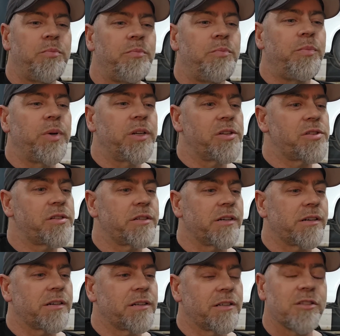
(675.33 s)
But it's a
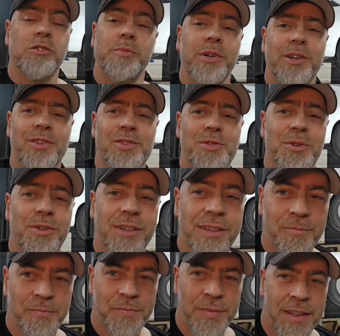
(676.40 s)
little bit concerning.
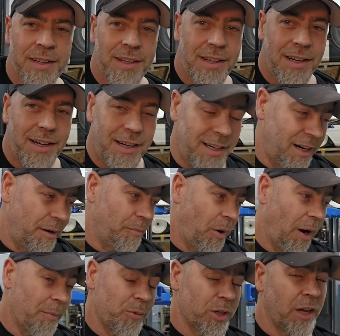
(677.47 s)
I'm
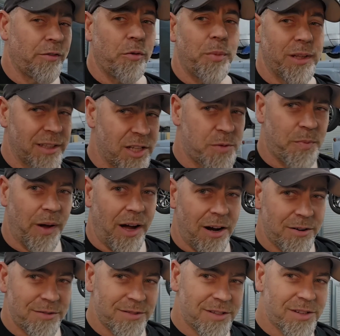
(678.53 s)
going to have a bit less
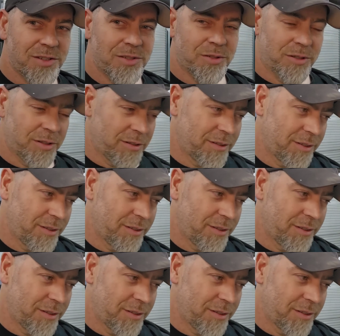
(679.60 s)
power in this